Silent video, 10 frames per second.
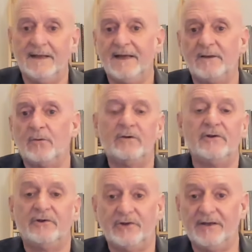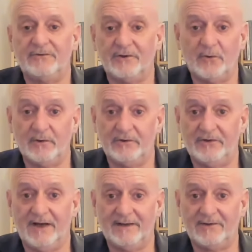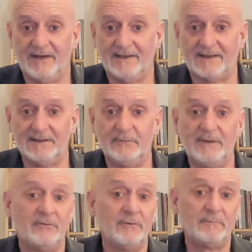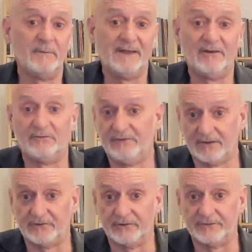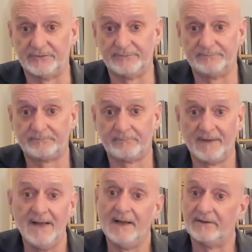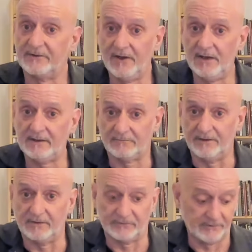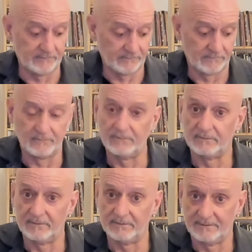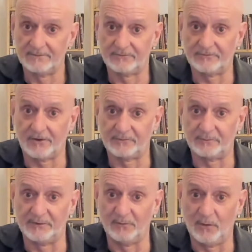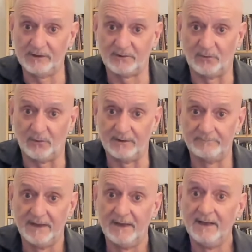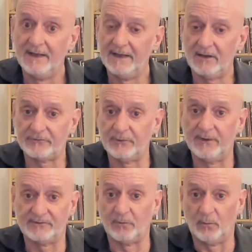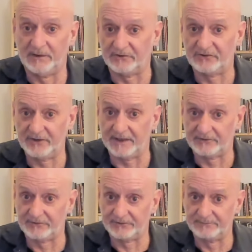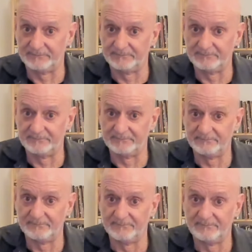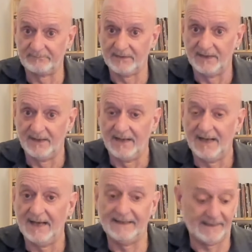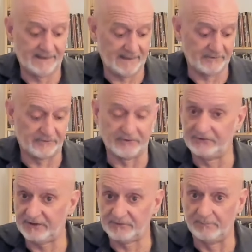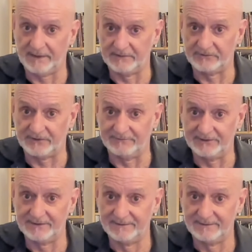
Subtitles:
In order to change the chords diatonically, we group them into functions. The tonic function starts with the 1 chord. It also has a 1, 6. And then it has the 6 minor 7